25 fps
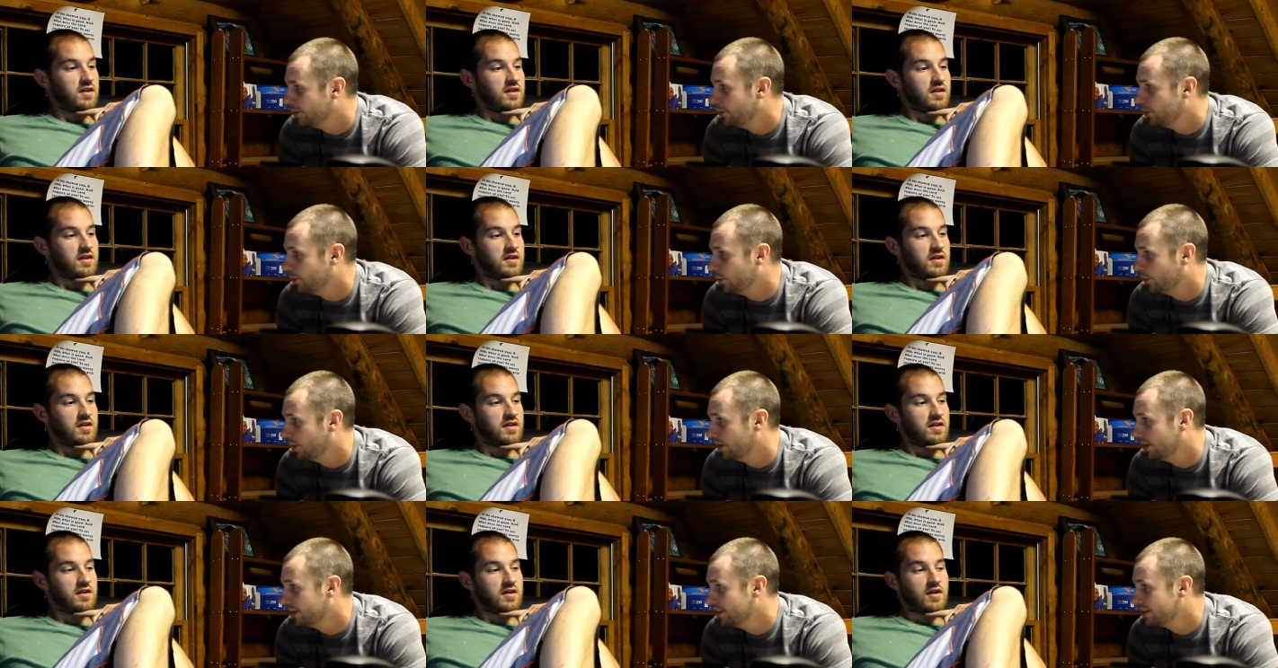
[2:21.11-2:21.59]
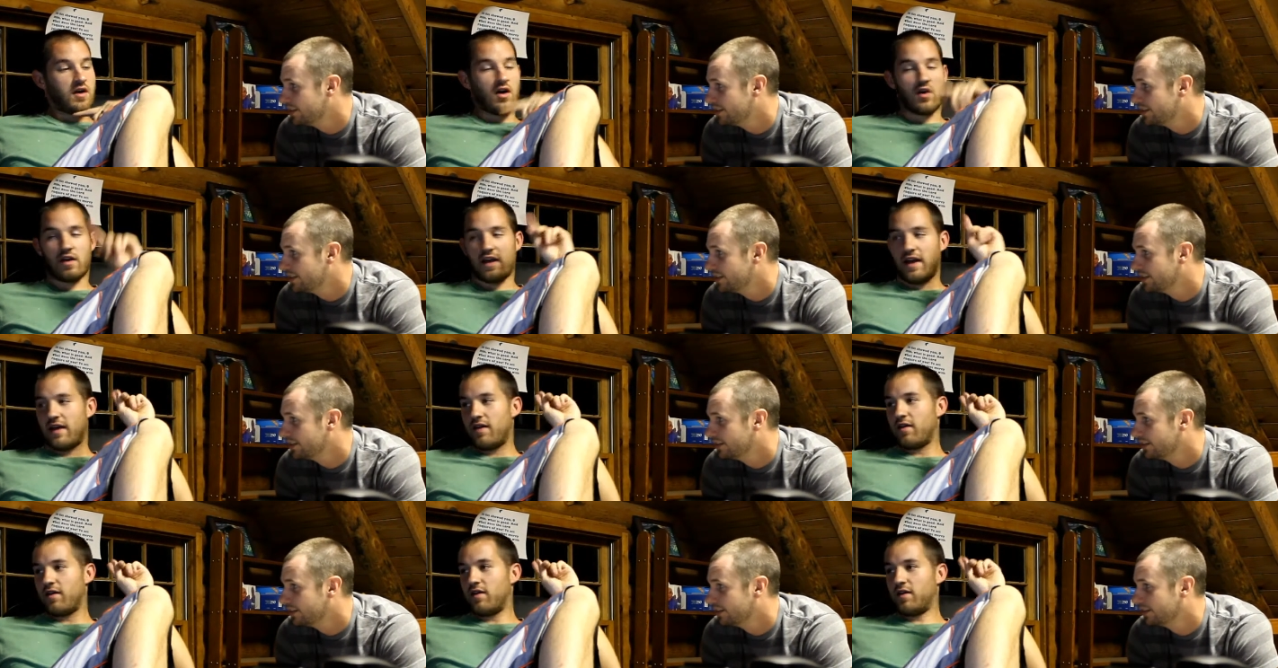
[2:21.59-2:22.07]
Speaker 1: What?
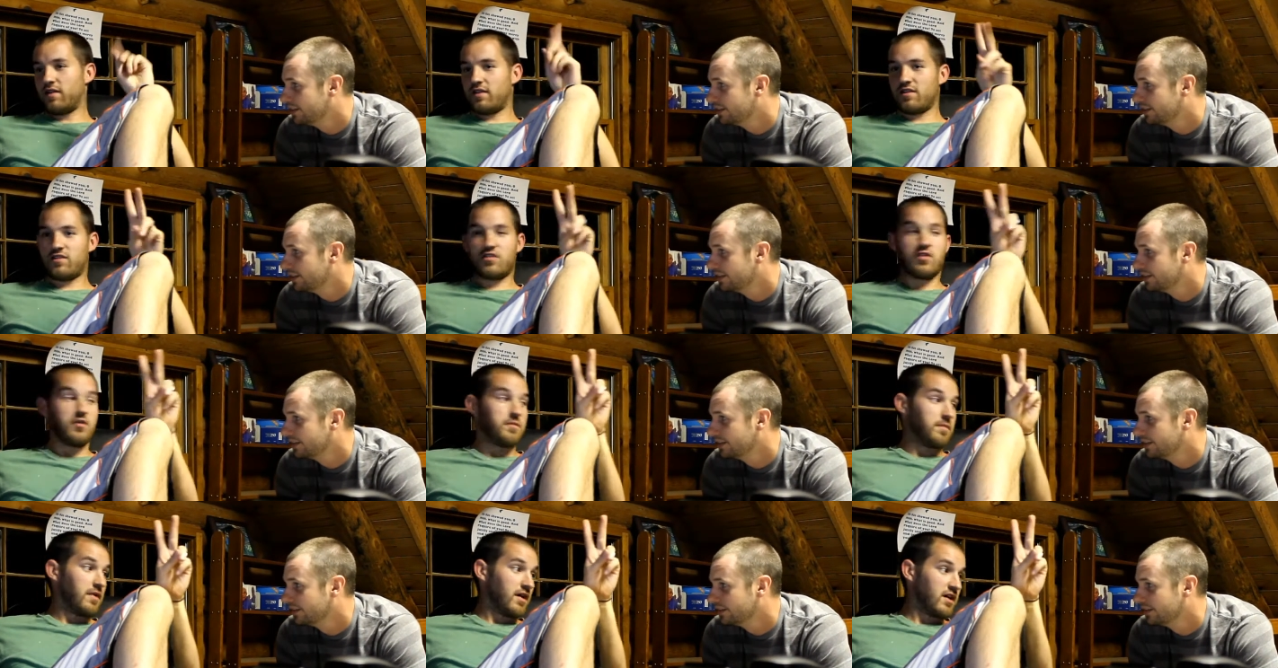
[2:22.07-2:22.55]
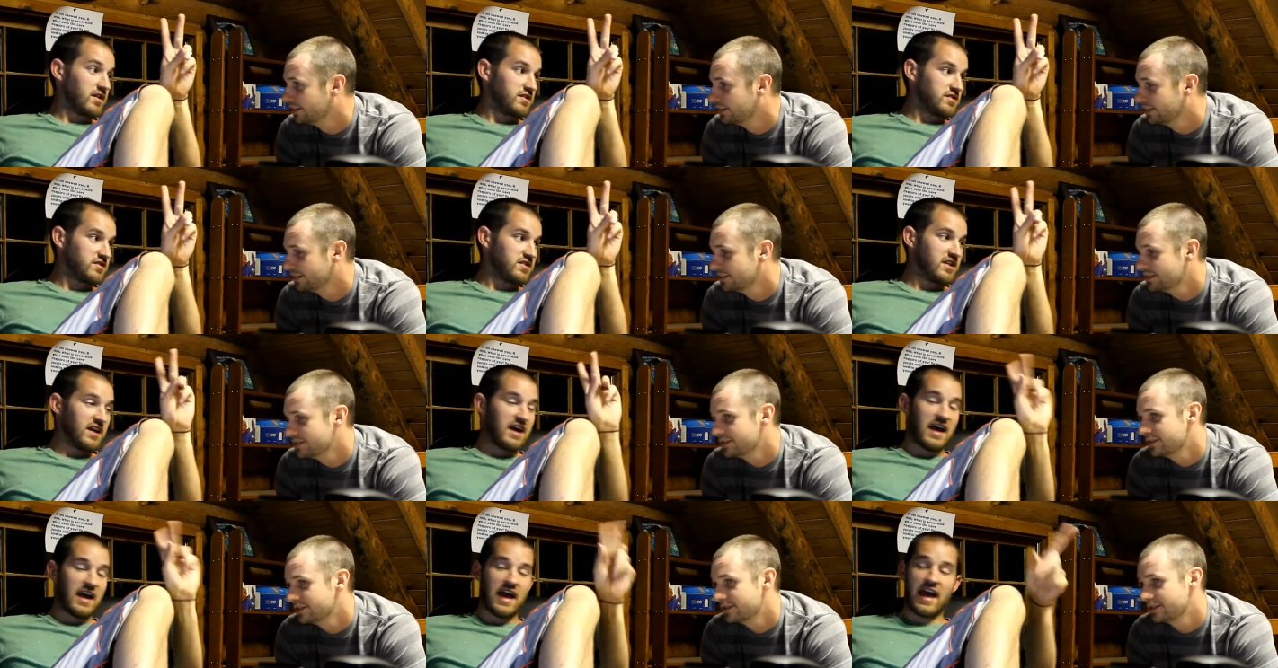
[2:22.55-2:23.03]
Okay, uh, two parts.
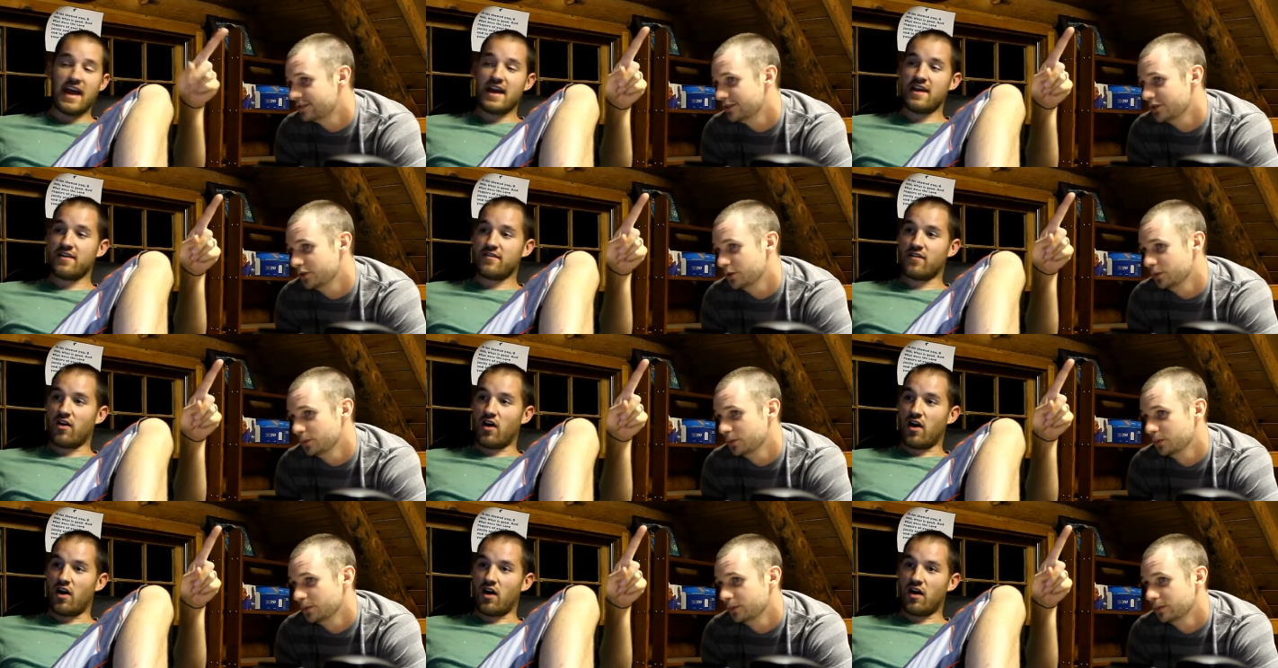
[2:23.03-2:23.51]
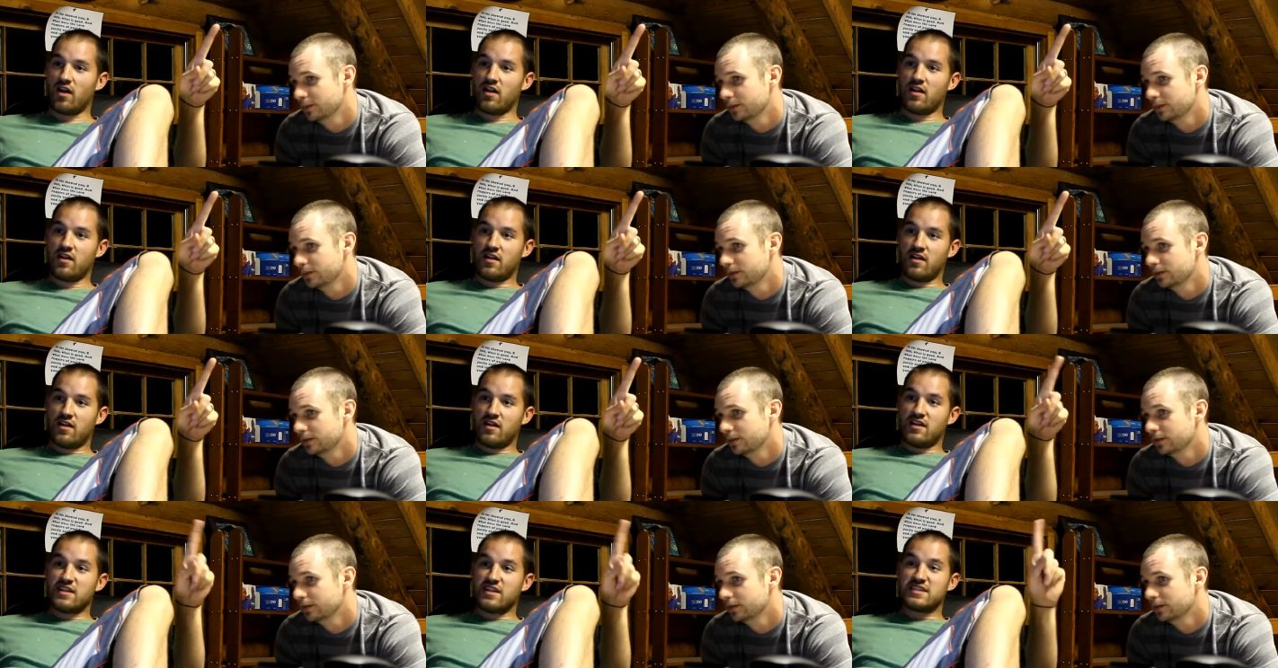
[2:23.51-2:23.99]
A of all,
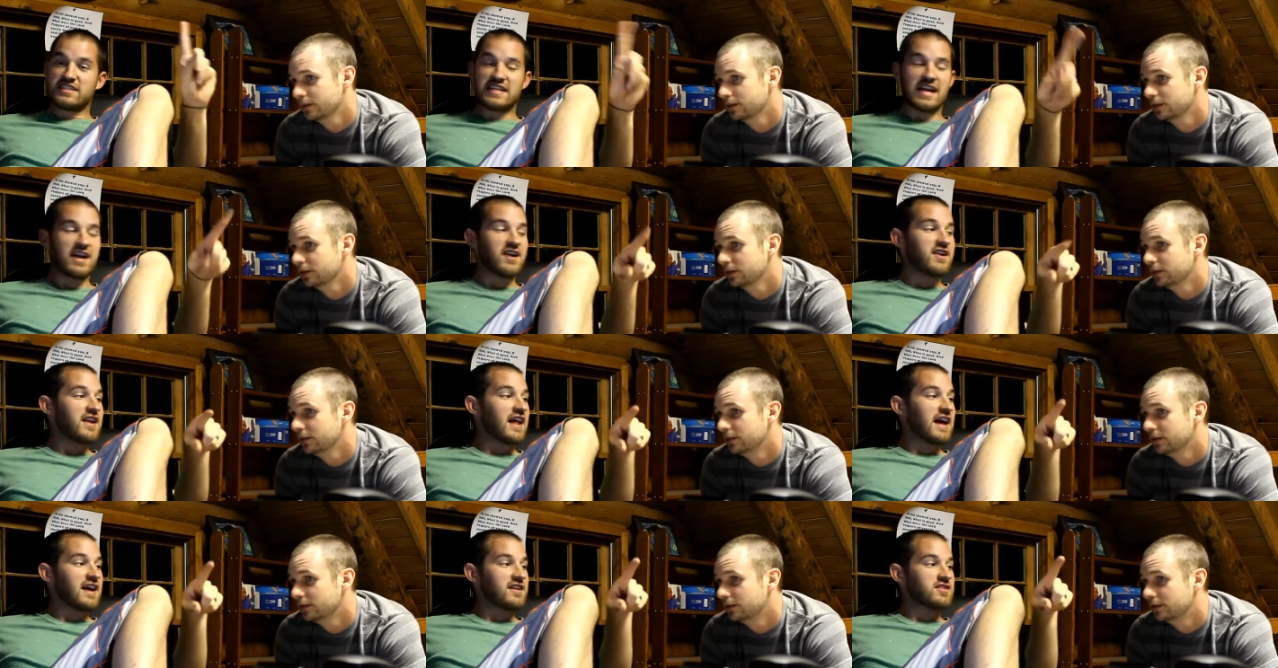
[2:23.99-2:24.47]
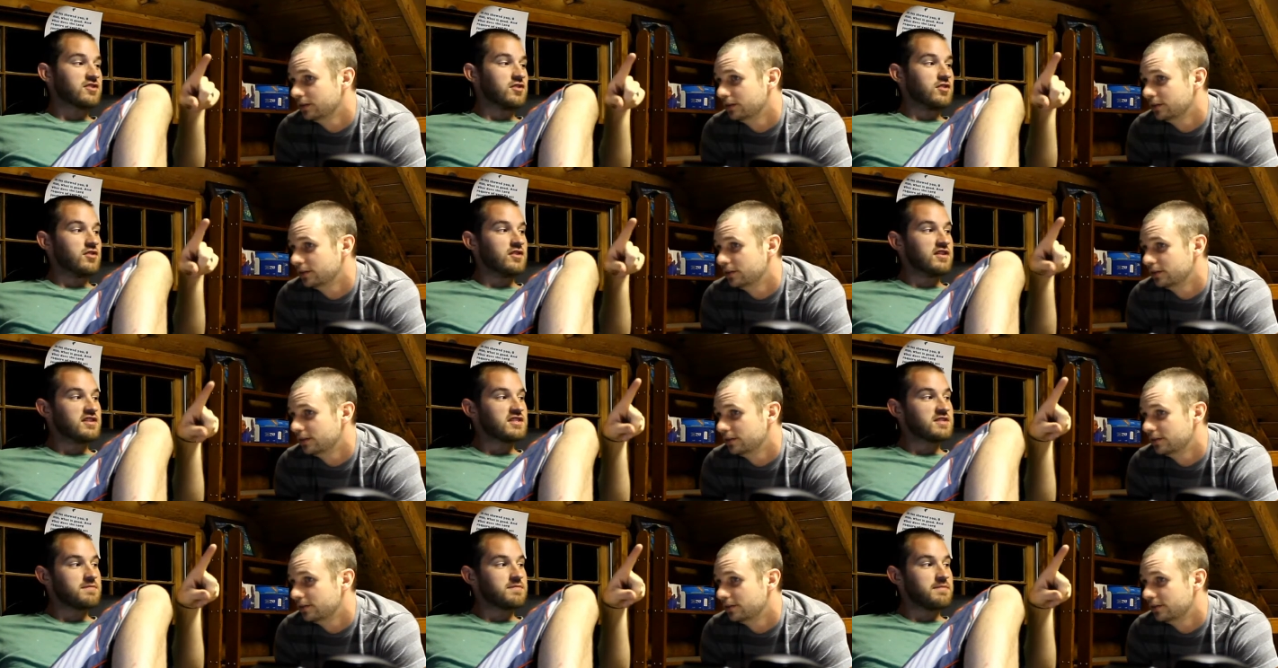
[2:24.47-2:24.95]

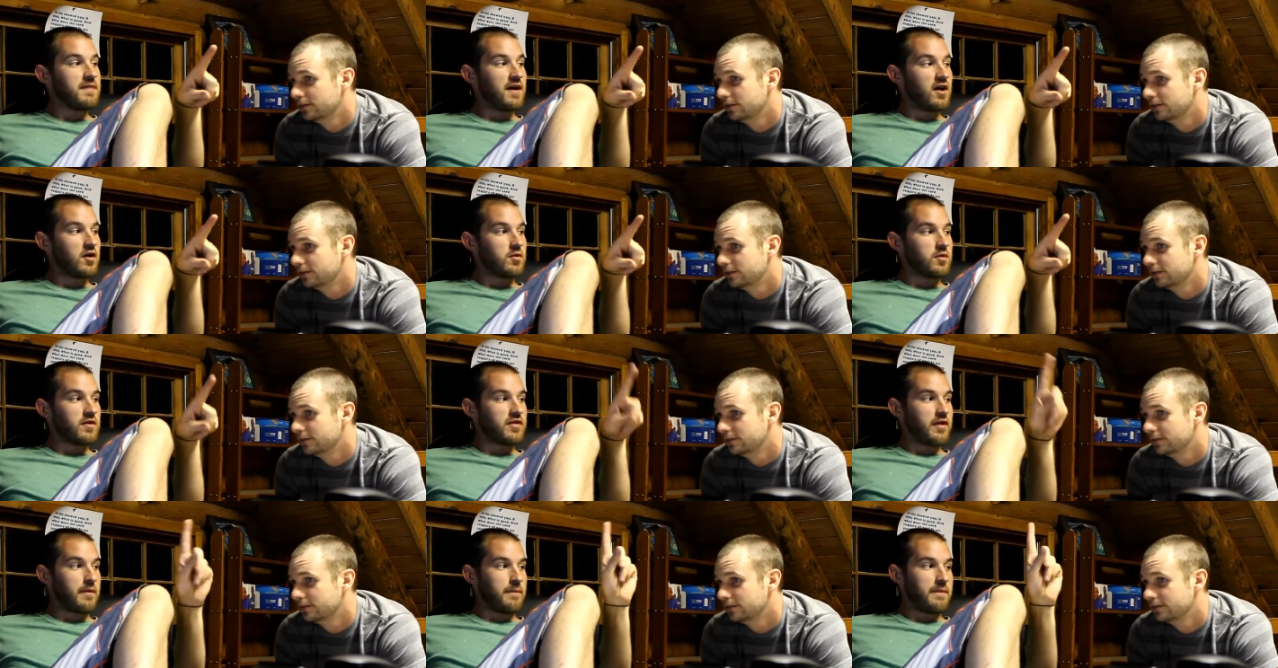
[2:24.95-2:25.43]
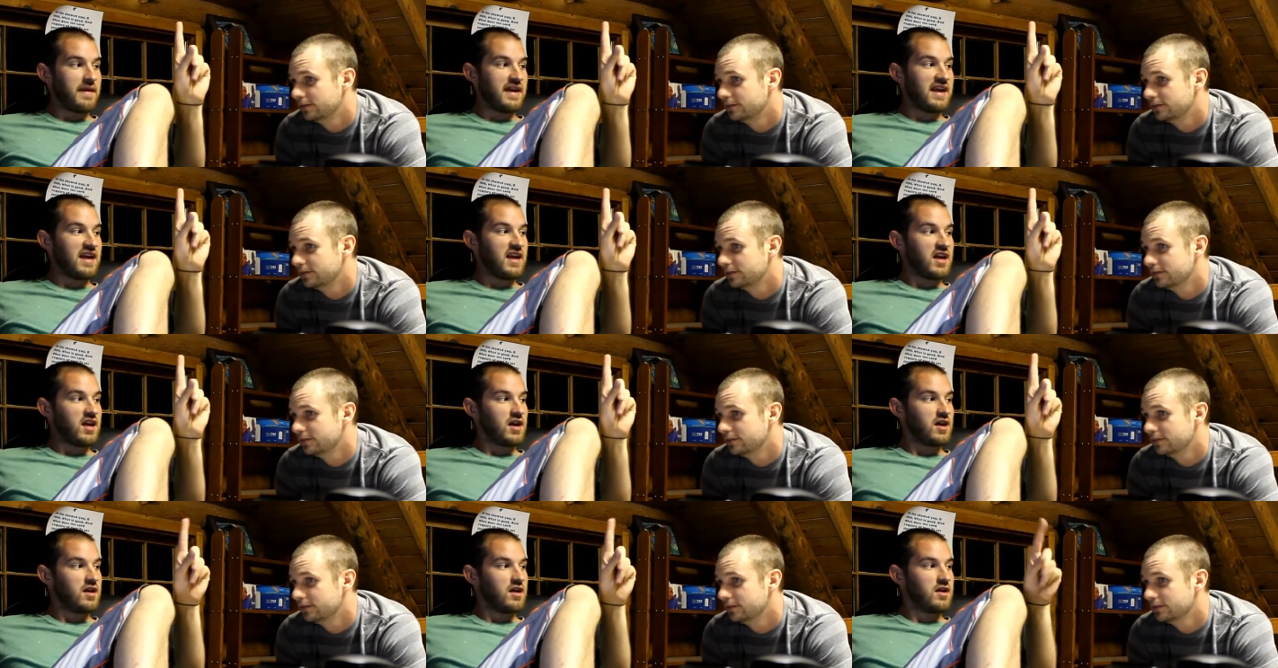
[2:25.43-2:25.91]
pterodactyl is spelled with a
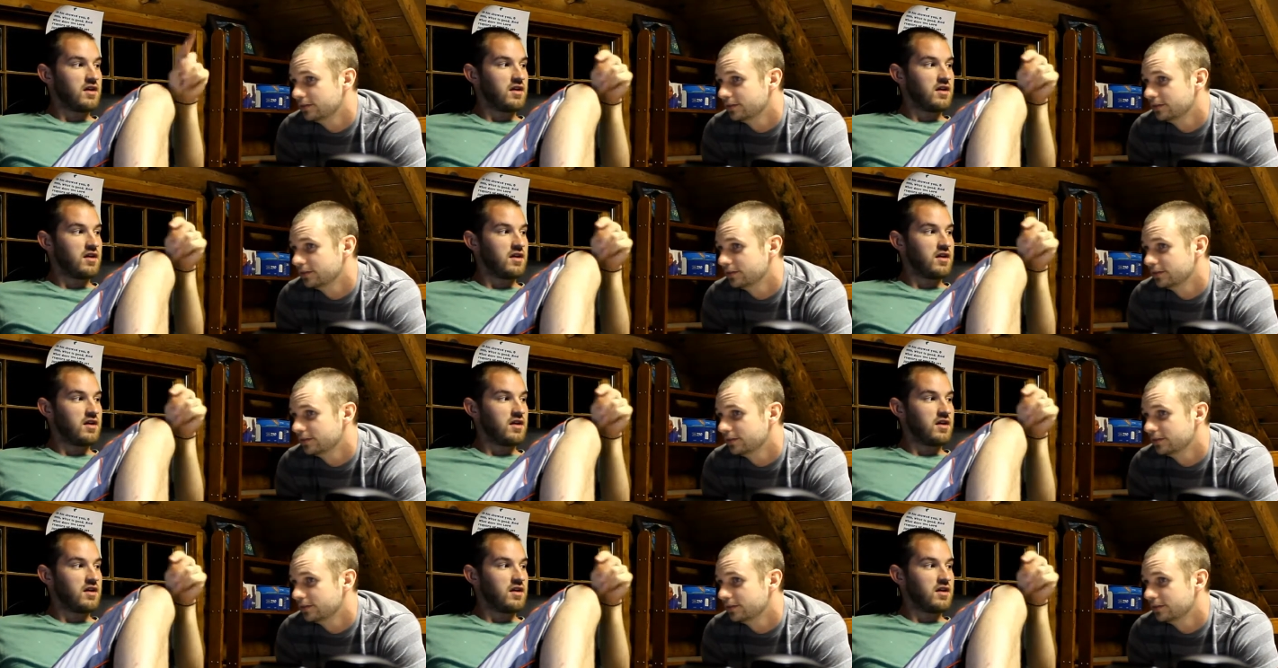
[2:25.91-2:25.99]
P.